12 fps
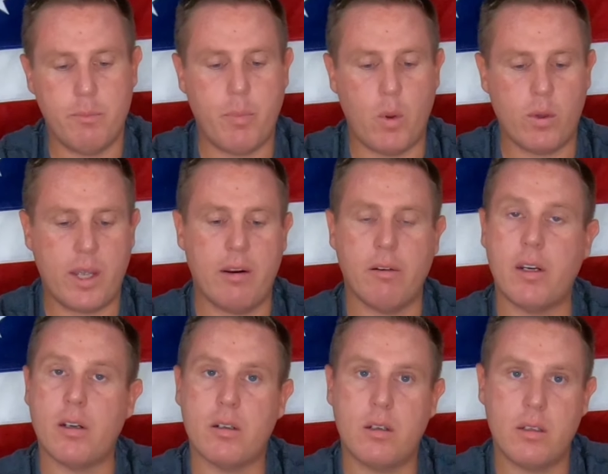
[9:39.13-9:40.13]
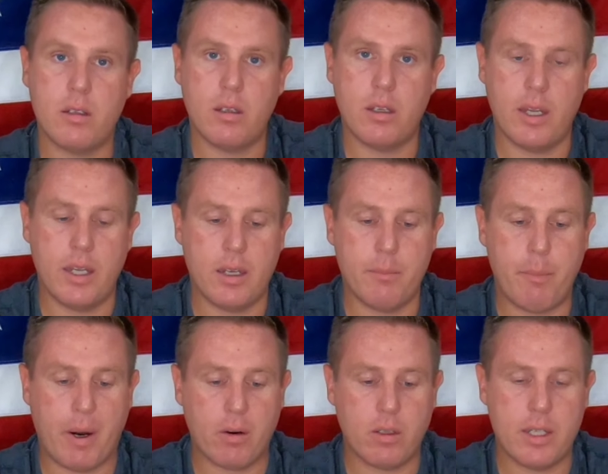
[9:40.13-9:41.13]
bolt carrier and
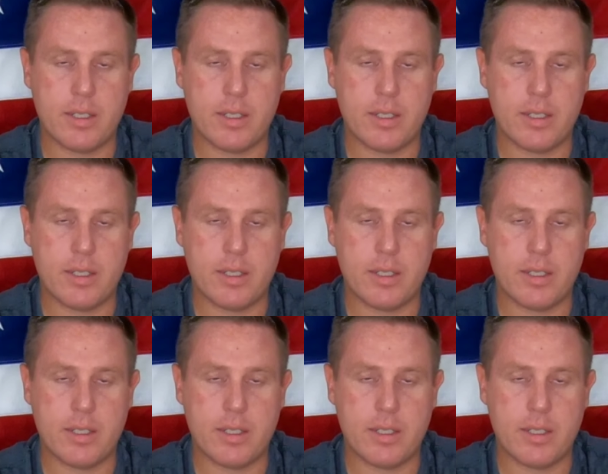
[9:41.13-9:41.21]
barrel